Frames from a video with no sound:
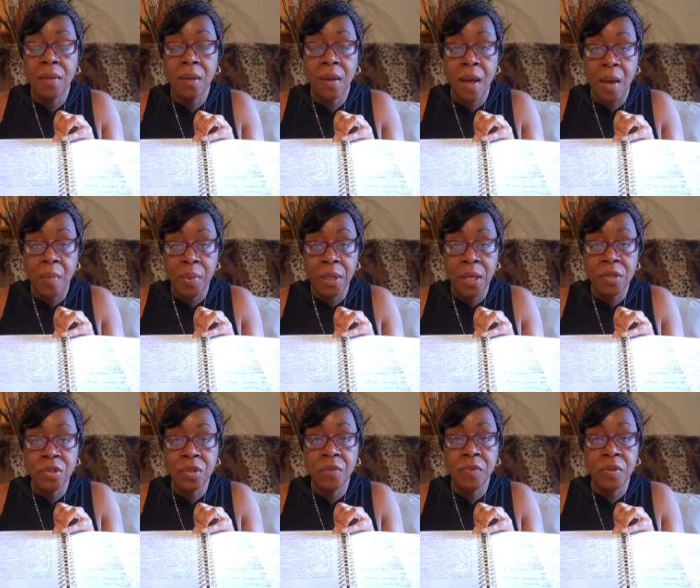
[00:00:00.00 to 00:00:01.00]
The
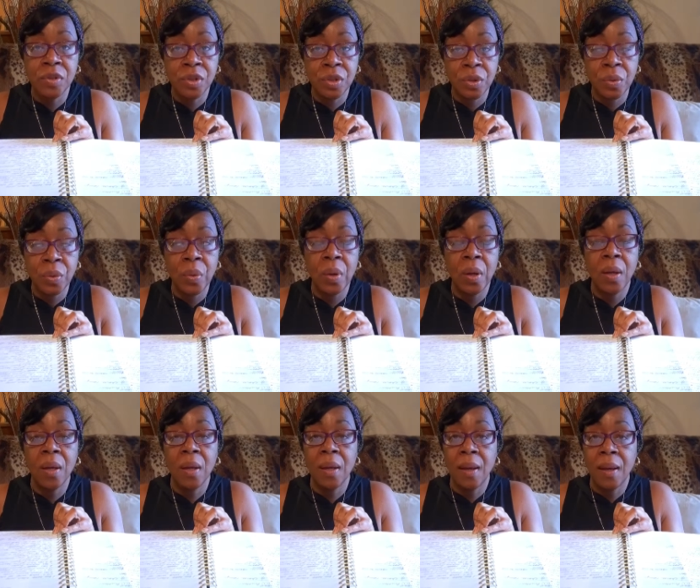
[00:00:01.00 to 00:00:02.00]
combination of the 2
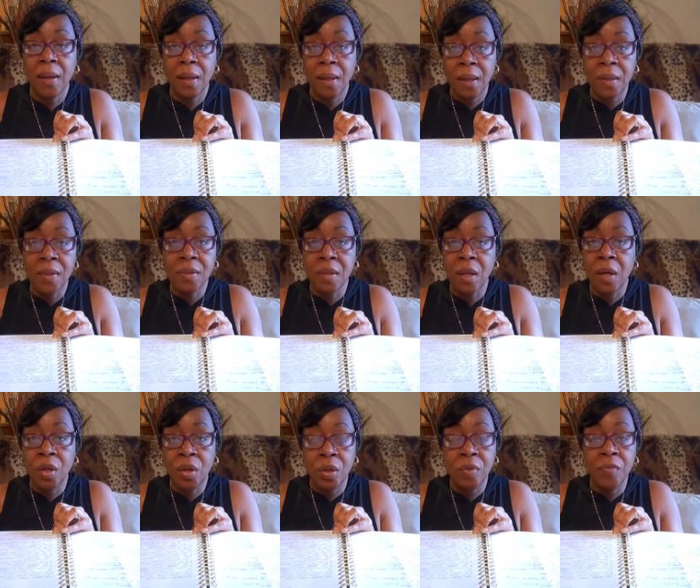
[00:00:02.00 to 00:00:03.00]
is
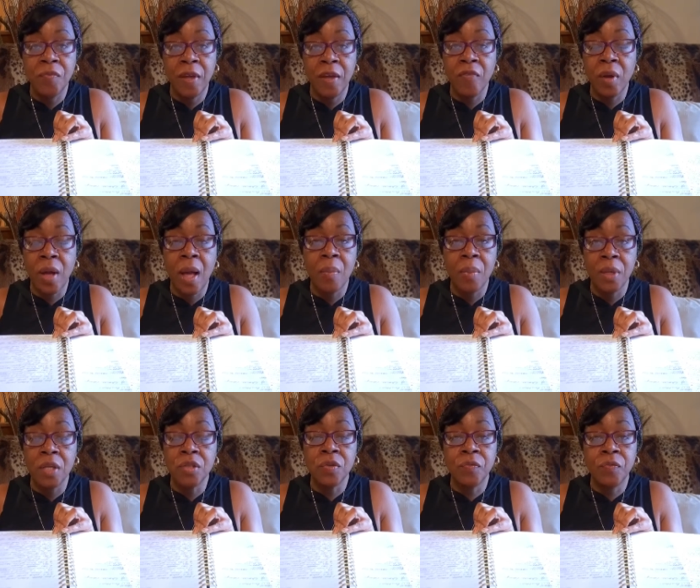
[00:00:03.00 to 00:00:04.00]
a good flavor
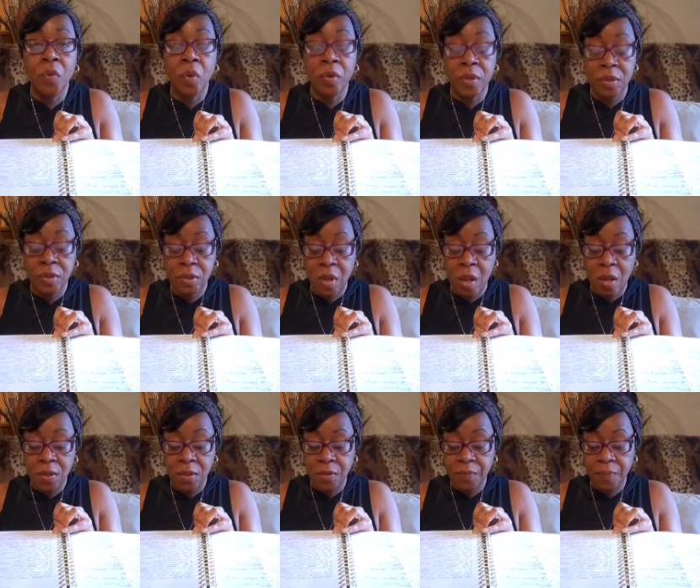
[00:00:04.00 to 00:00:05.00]
combination for this
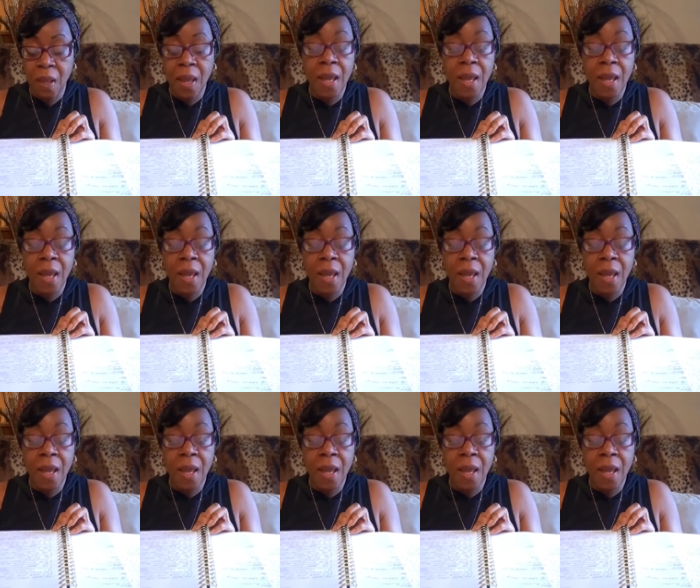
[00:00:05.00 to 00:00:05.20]
sauce.